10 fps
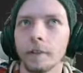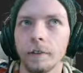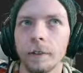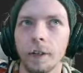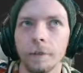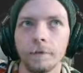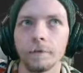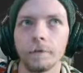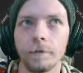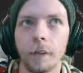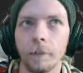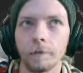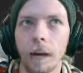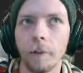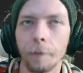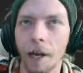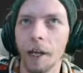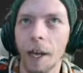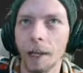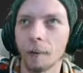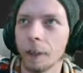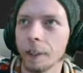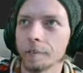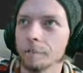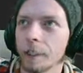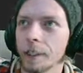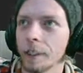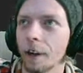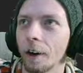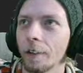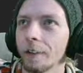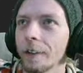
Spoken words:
know, like I have bad handwriting and stuff.